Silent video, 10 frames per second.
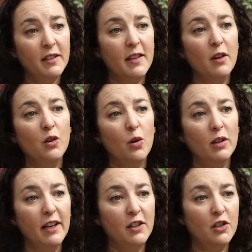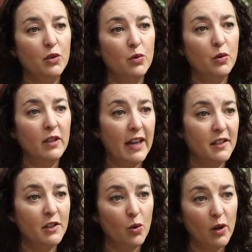that correlate to
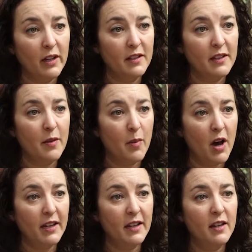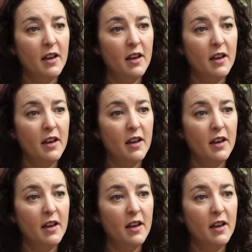glands and organs in the body.